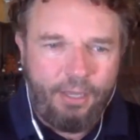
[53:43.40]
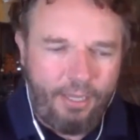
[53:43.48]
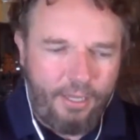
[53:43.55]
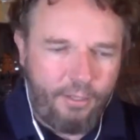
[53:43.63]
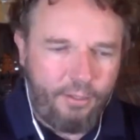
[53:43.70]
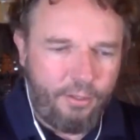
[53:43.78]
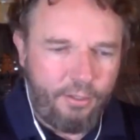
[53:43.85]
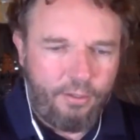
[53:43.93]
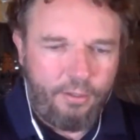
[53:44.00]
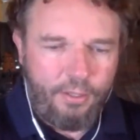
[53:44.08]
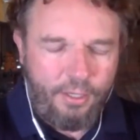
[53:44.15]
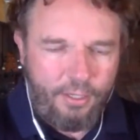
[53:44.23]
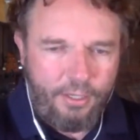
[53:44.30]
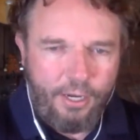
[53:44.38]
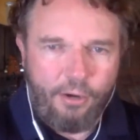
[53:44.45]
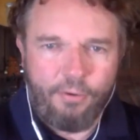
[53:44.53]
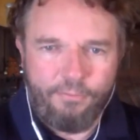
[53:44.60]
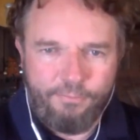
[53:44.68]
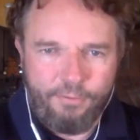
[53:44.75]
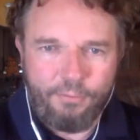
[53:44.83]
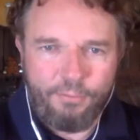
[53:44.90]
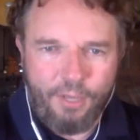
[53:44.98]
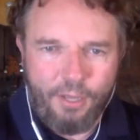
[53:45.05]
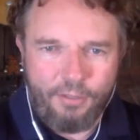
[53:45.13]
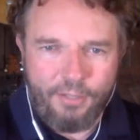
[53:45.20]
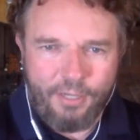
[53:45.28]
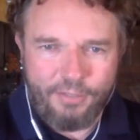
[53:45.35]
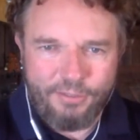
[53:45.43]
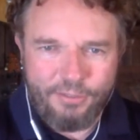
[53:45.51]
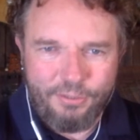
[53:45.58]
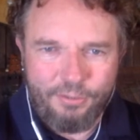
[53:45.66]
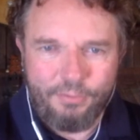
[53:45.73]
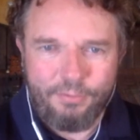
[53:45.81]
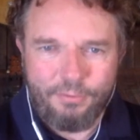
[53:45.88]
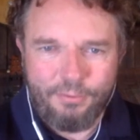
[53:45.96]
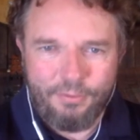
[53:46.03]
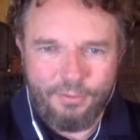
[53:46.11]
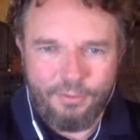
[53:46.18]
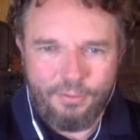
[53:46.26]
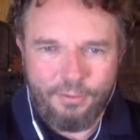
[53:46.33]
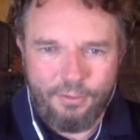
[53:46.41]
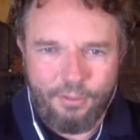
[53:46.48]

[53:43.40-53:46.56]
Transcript: in the the narrative film context too. Yeah,